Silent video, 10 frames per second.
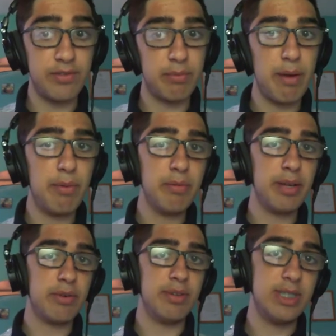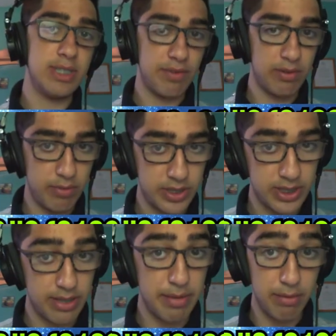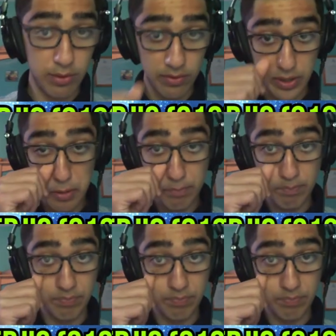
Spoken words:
So my opponent played queen c7, which is the main move here.